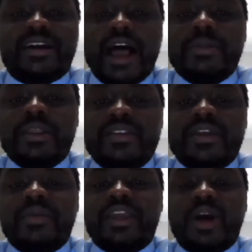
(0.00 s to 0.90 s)
I believe
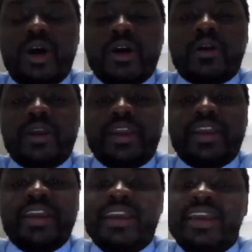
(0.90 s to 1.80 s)
that we can all
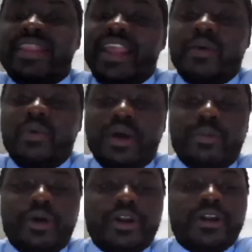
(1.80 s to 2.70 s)
agree that at
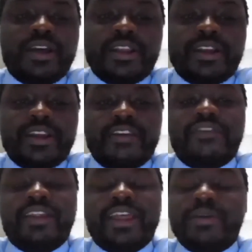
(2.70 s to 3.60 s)
one point or another, it
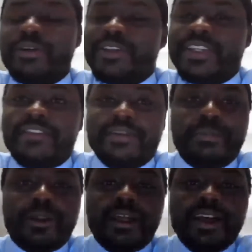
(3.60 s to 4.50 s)
felt like we were just giving
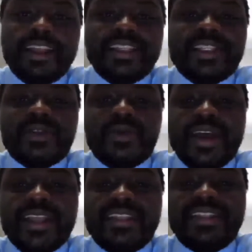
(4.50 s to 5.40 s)
blood,
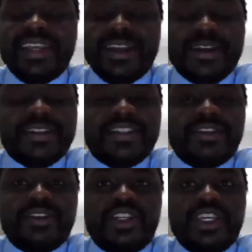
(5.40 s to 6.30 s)
sweat, tears
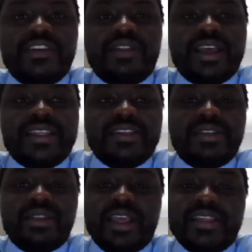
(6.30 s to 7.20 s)
to achieve
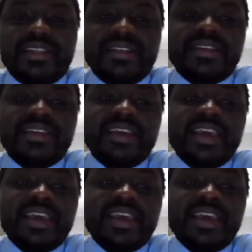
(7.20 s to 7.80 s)
license.